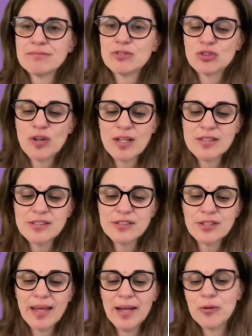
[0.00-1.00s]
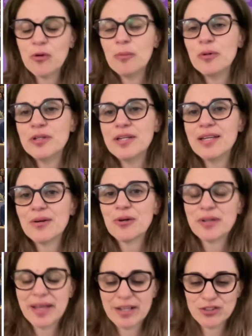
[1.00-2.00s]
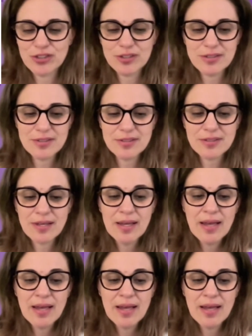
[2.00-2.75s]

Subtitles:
trust, and community connections.